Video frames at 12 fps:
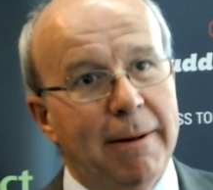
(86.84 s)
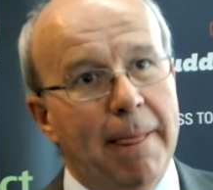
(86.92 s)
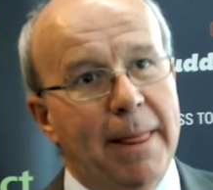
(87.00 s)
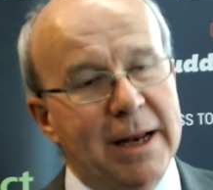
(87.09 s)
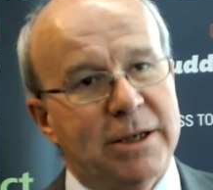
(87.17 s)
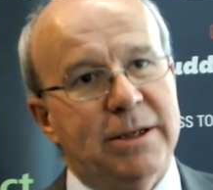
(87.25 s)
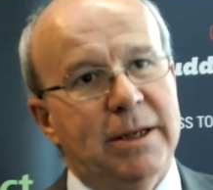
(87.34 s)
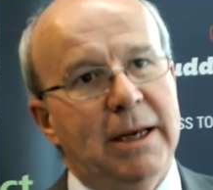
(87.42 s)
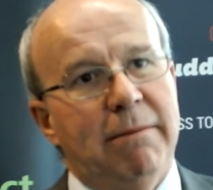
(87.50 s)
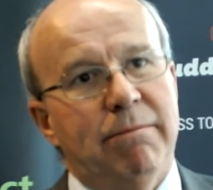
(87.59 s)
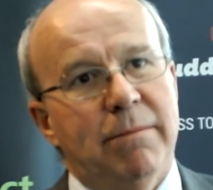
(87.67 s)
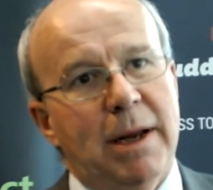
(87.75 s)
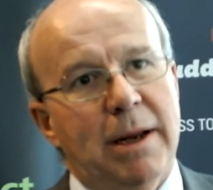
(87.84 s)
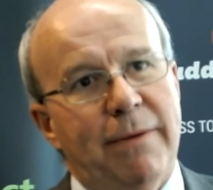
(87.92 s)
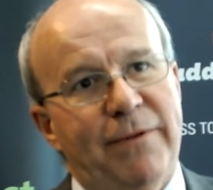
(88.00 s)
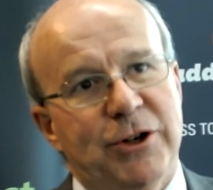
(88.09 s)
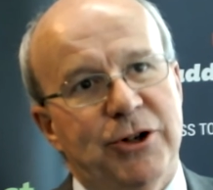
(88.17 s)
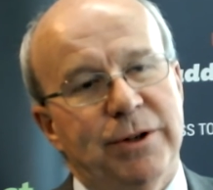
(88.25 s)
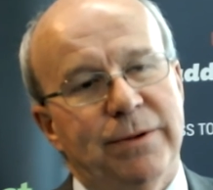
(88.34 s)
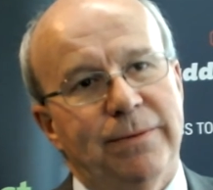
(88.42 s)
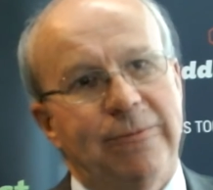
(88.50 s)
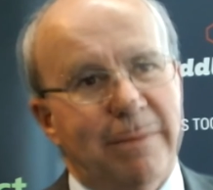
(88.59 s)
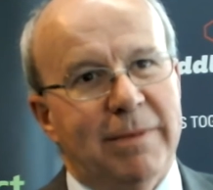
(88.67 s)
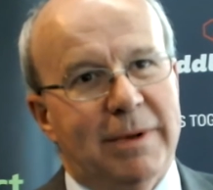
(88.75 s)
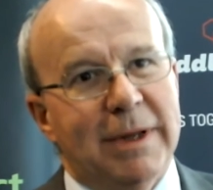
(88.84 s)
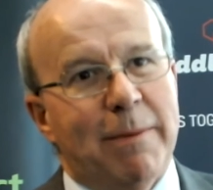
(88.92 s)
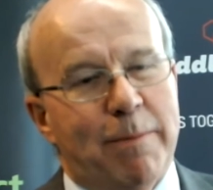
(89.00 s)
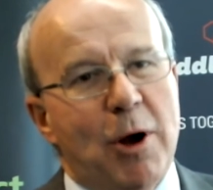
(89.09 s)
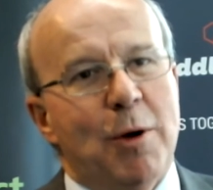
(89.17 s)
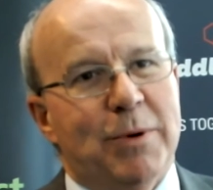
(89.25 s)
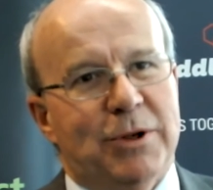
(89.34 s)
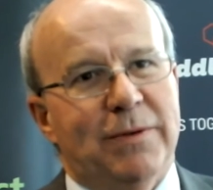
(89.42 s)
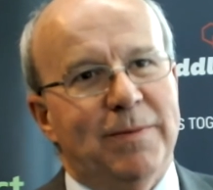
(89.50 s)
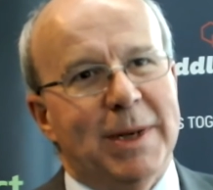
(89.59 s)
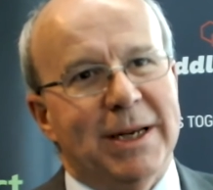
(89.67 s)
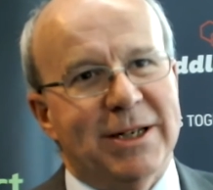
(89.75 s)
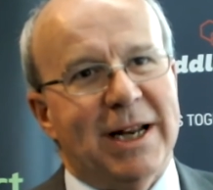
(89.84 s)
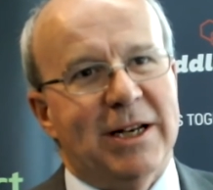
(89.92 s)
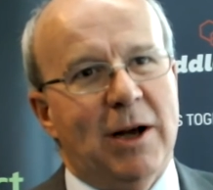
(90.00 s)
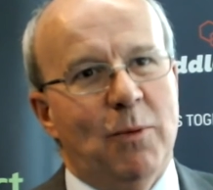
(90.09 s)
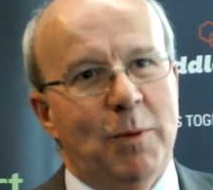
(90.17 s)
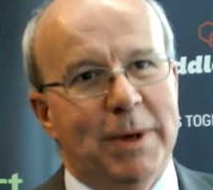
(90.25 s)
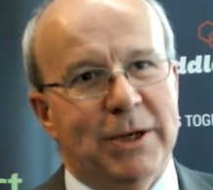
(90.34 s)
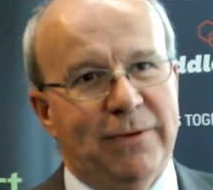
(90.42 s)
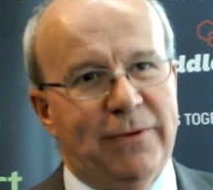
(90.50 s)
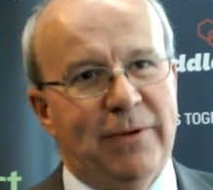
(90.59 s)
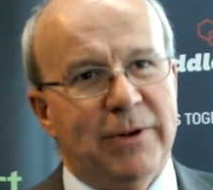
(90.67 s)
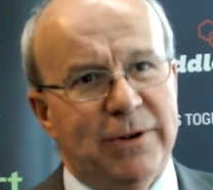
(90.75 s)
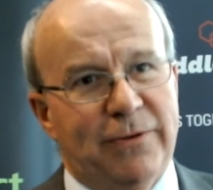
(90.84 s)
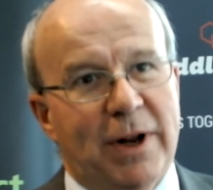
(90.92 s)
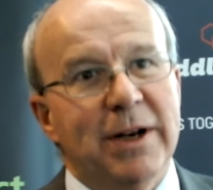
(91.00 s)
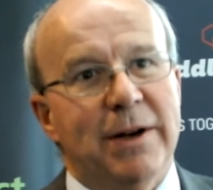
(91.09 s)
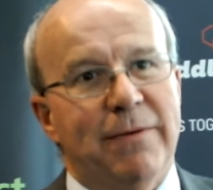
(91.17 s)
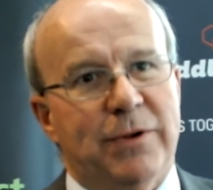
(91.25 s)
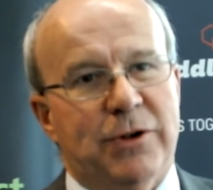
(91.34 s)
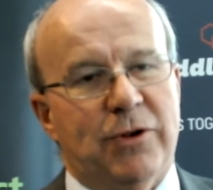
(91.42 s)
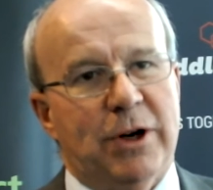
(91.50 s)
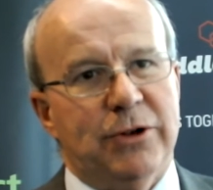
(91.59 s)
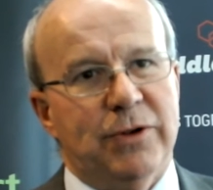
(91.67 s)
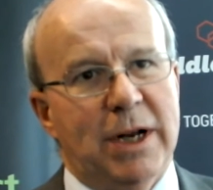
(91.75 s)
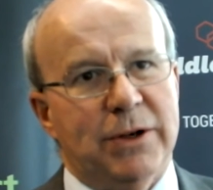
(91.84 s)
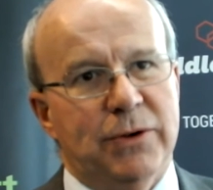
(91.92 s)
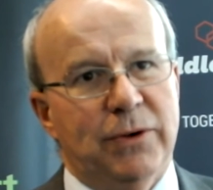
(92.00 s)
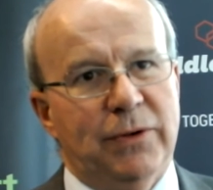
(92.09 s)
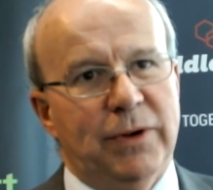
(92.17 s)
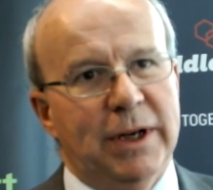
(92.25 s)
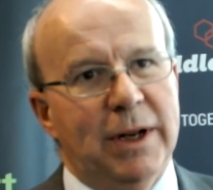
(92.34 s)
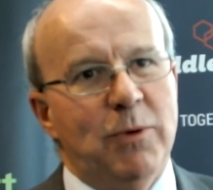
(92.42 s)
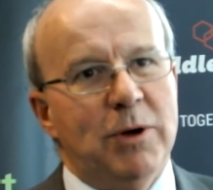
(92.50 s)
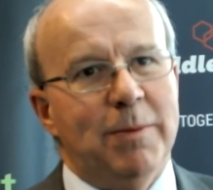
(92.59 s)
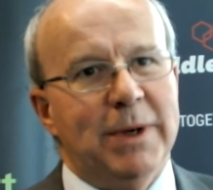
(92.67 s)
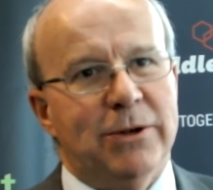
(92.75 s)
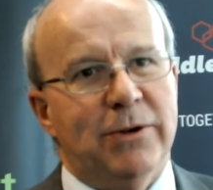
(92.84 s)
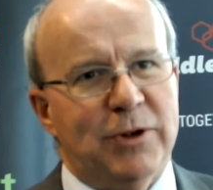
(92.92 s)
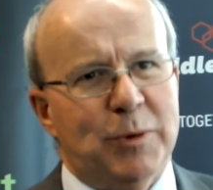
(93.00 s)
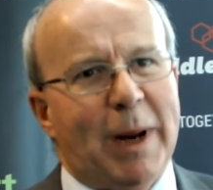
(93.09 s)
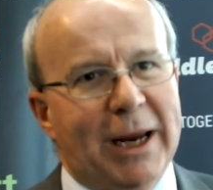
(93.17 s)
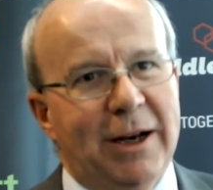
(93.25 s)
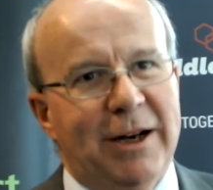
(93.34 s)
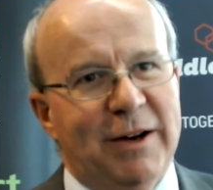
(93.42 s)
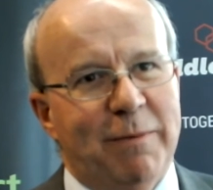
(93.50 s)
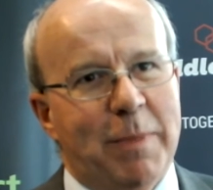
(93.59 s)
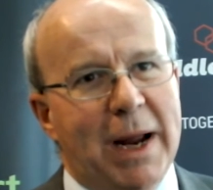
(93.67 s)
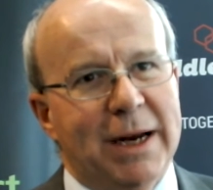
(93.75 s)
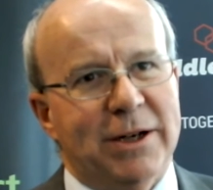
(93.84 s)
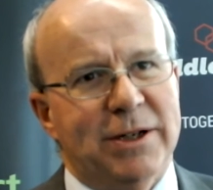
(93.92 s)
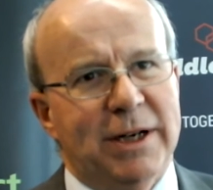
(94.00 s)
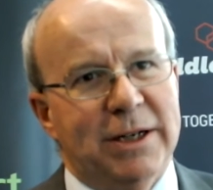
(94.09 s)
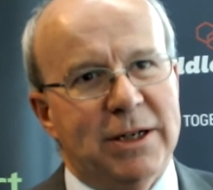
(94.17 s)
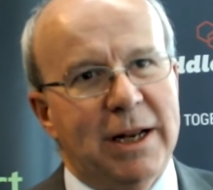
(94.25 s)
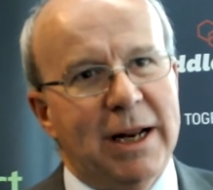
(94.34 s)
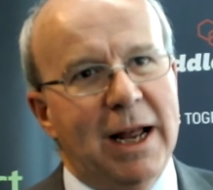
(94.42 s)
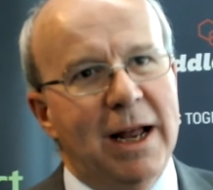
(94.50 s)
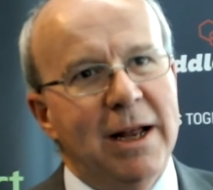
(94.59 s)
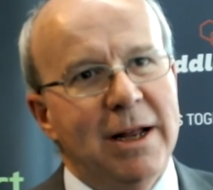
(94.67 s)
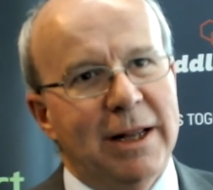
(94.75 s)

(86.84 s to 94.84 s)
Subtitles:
That's the vision. The purpose of being set up would be to fund infrastructure and that sort of thing. There wouldn't be sort of speculative banks and things like that.